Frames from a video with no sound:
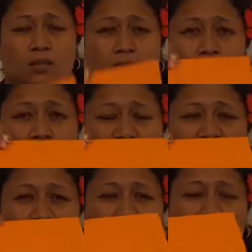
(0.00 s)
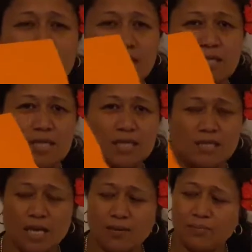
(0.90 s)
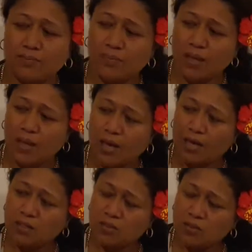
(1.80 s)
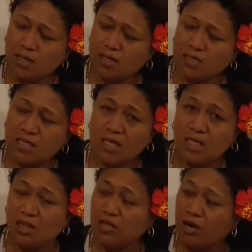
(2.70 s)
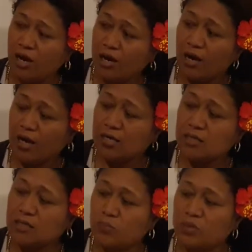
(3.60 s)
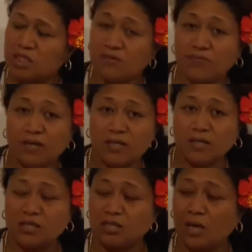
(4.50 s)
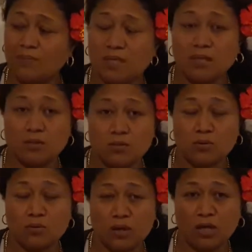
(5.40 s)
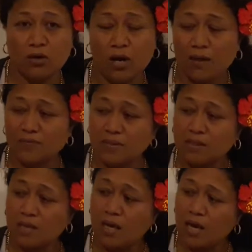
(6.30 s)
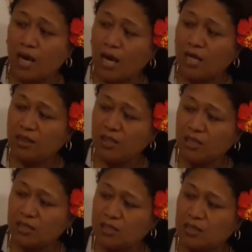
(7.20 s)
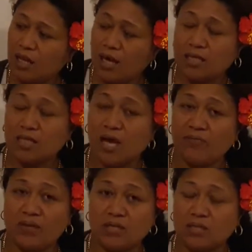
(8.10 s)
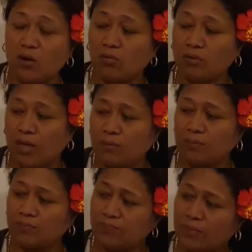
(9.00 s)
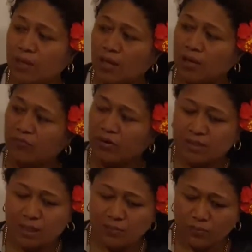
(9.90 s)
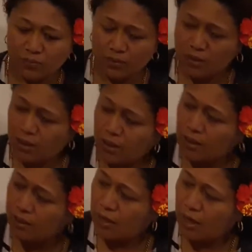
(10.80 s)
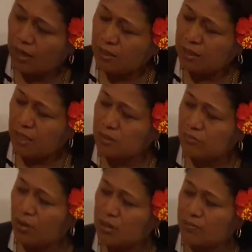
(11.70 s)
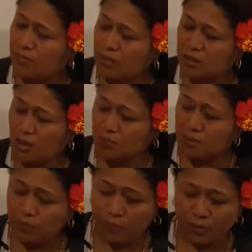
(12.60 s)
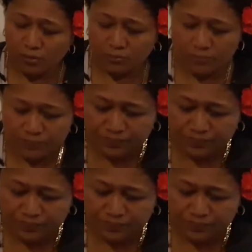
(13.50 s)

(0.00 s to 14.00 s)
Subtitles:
two halves are exactly the same. As you can see that there are lines which divided the shapes into two equal halves, and these lines have its own name. For example, the lines that runs from the top to the bottom